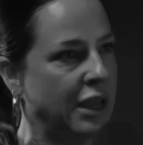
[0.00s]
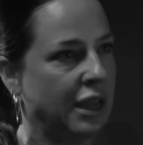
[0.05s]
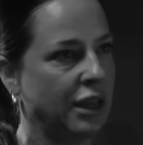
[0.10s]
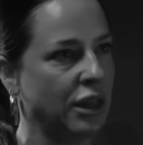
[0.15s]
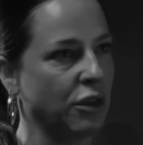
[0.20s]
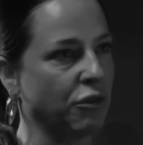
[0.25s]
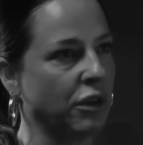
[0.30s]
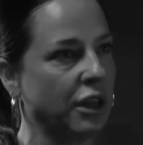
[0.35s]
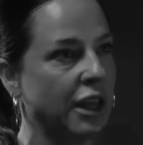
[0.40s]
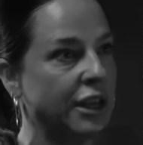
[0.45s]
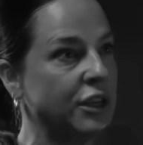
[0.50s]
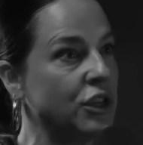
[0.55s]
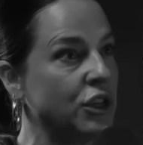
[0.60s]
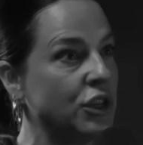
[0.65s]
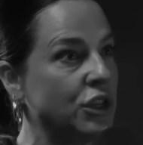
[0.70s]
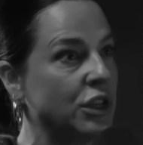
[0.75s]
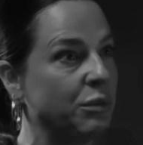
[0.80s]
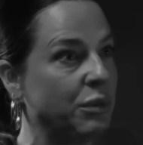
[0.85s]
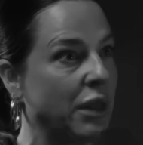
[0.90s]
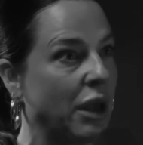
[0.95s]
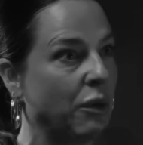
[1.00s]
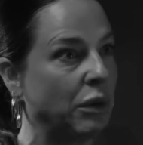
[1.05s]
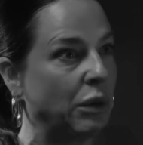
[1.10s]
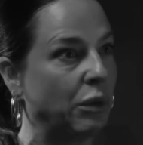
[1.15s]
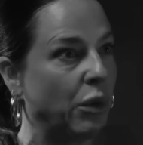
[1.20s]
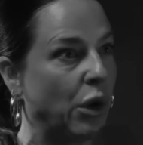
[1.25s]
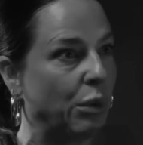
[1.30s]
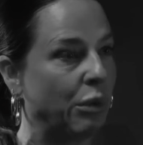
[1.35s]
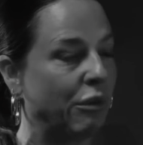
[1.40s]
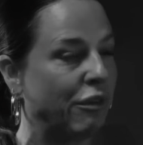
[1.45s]
in the relationship that we
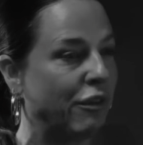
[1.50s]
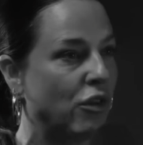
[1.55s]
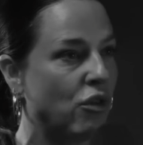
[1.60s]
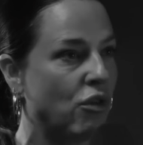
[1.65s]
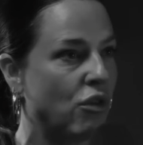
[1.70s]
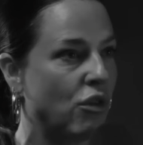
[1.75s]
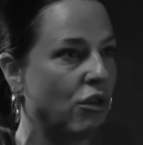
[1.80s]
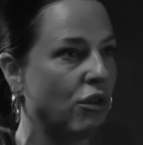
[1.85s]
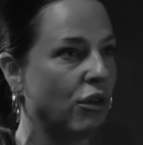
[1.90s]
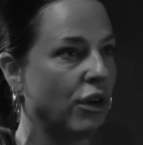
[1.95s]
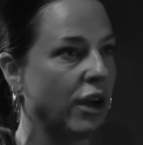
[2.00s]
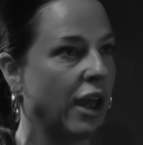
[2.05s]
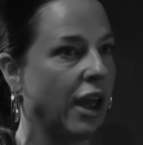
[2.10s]
were before.